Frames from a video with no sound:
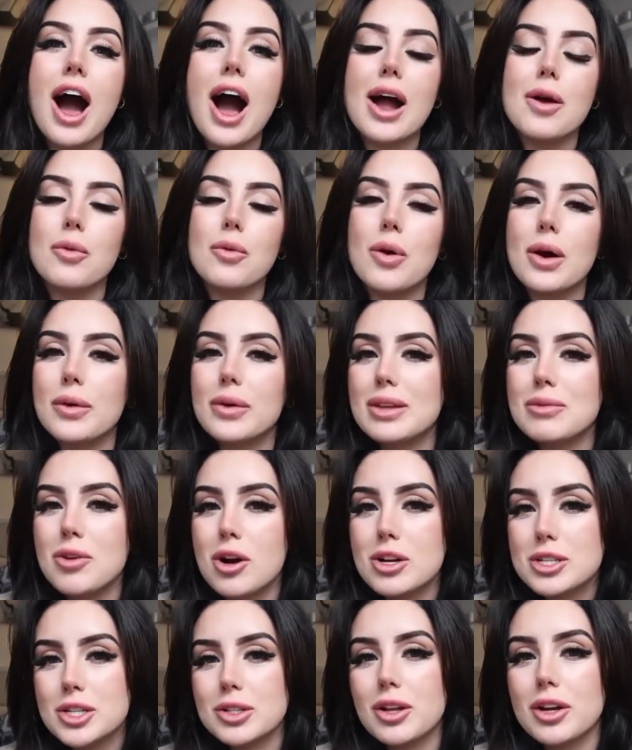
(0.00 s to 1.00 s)
I worked with them
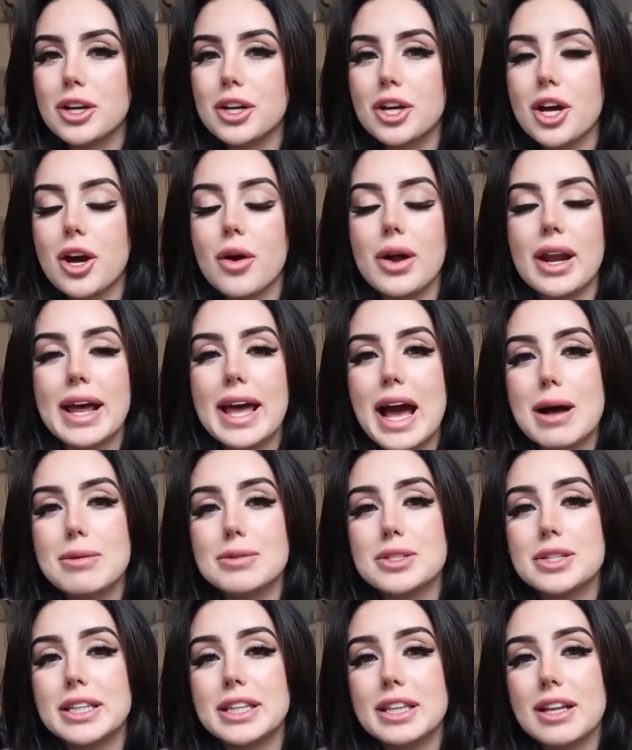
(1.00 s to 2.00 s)
not too long ago and I
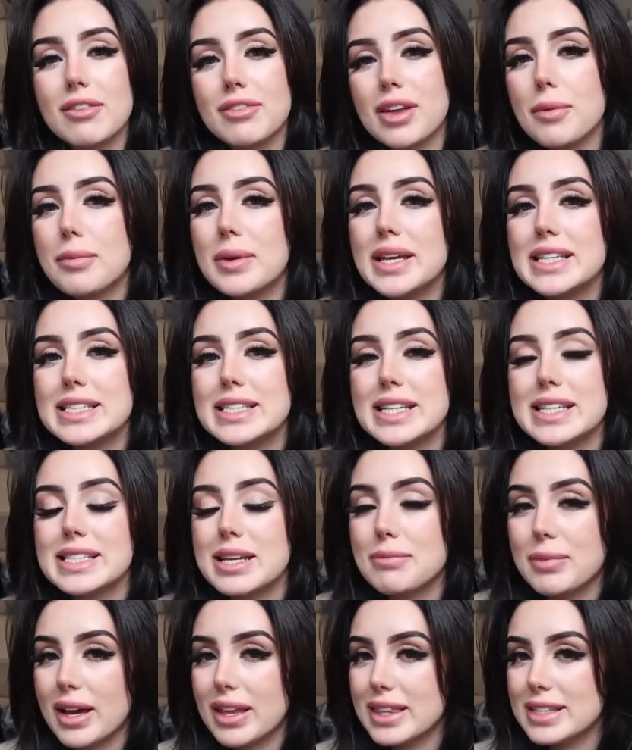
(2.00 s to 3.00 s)
absolutely love their pieces,
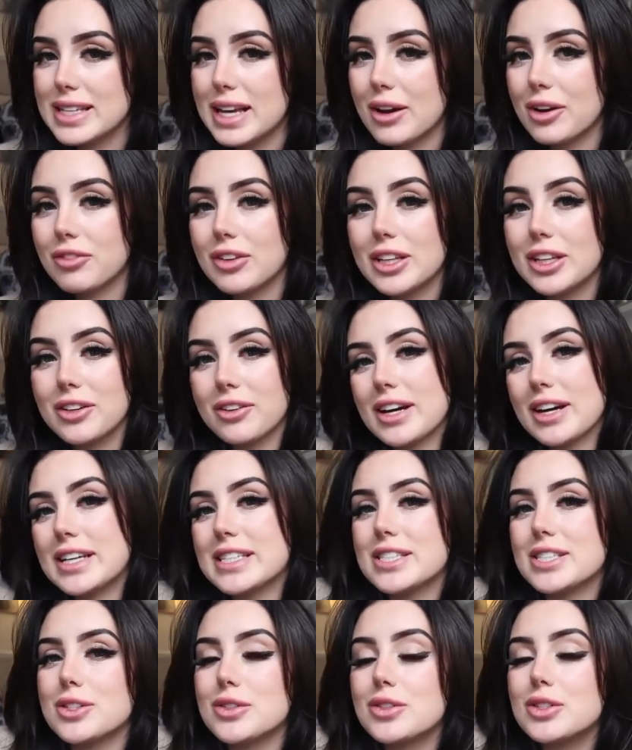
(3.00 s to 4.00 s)
and by the sound of it you
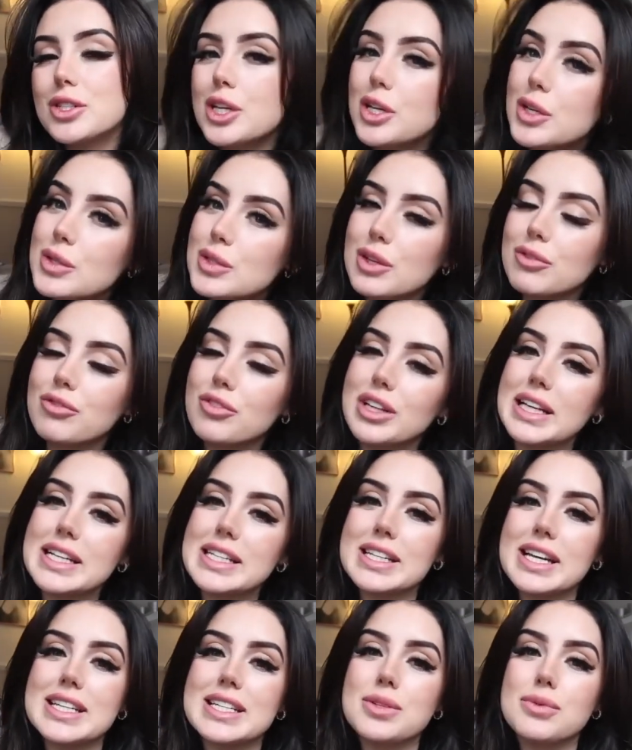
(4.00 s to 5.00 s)
guys do too, so I'm really
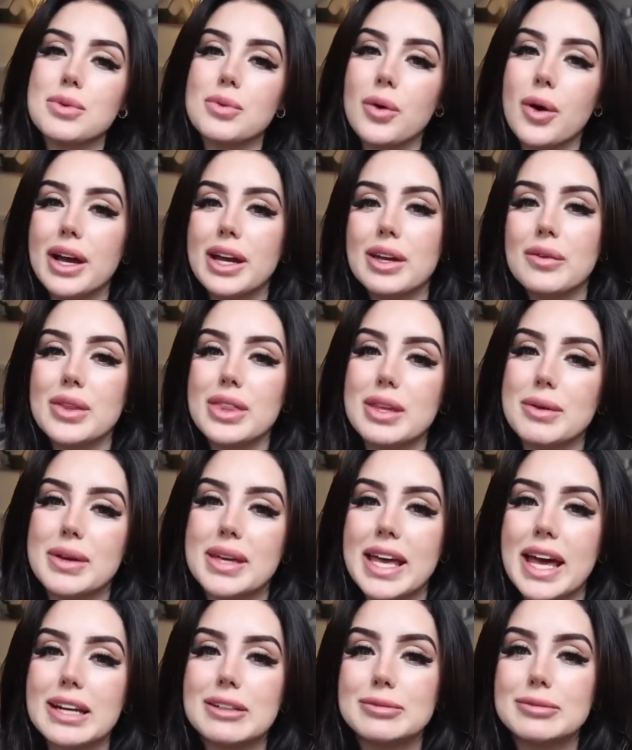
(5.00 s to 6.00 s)
excited to be working with them
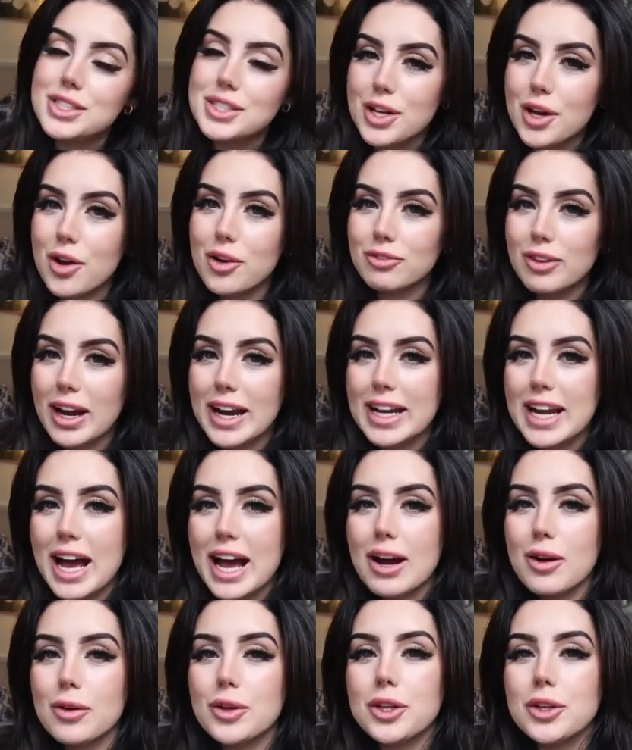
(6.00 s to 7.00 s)
again. So right
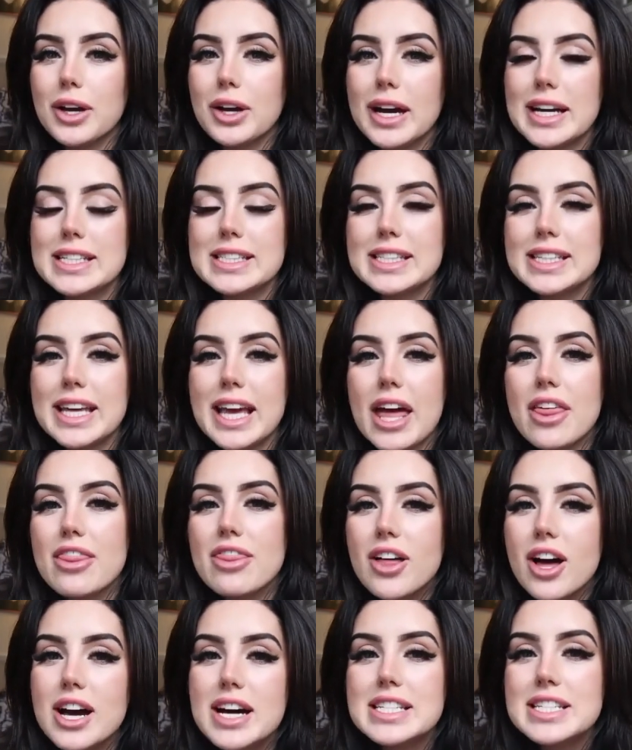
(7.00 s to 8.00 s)
now you guys can get
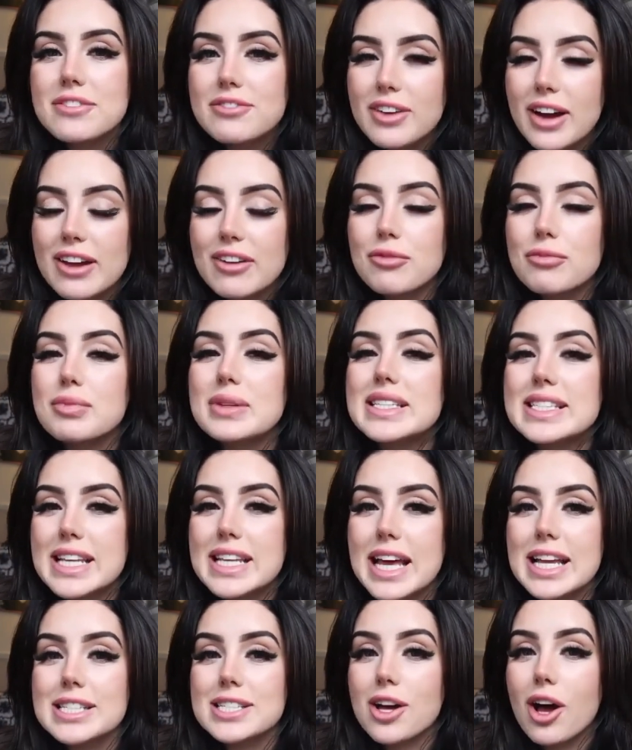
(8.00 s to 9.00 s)
thirty-five
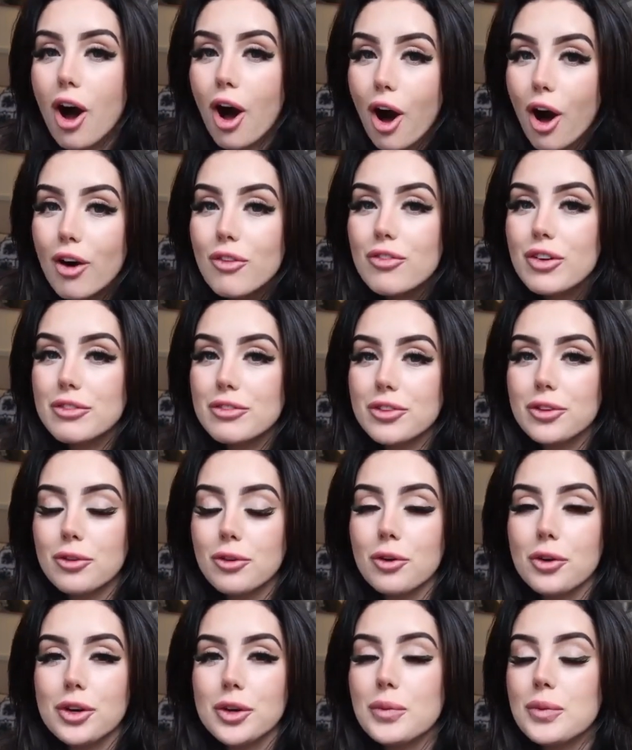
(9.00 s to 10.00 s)
percent off of your
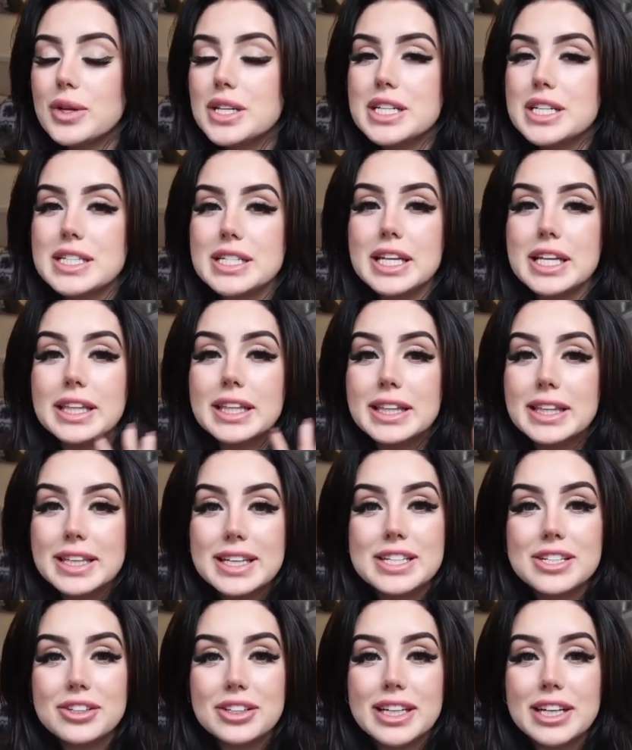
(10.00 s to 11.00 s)
order, which is
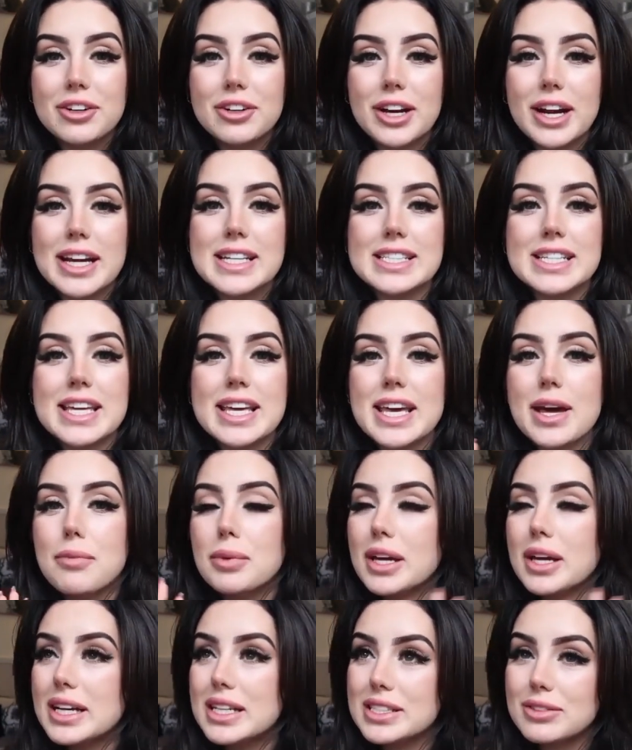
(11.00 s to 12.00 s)
literally crazy
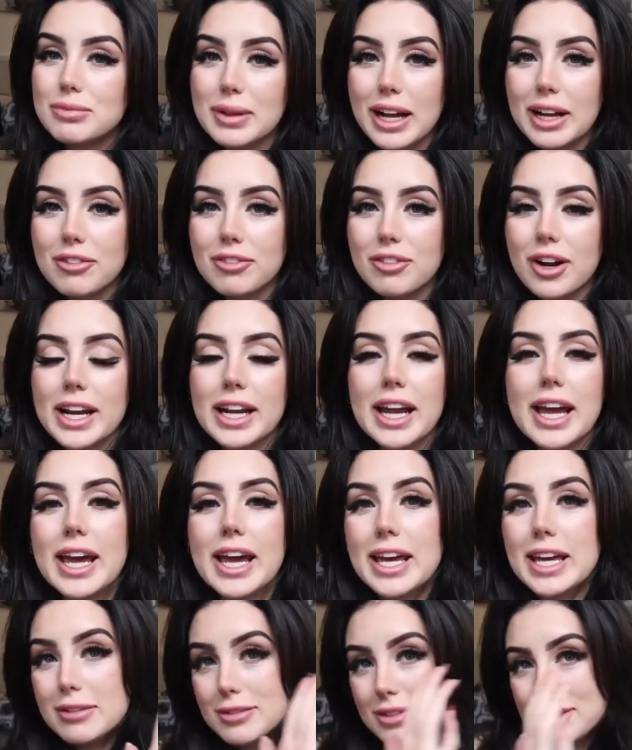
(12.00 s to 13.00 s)
because of Black
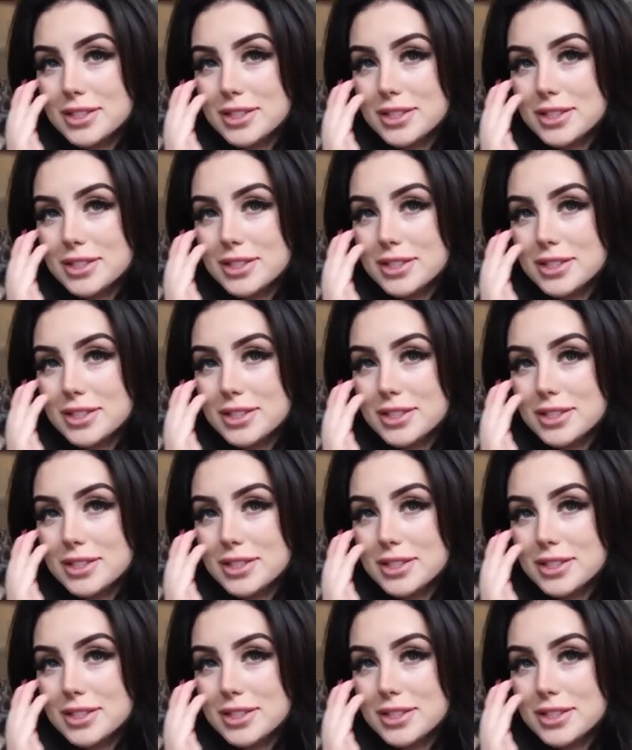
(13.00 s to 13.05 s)
Friday.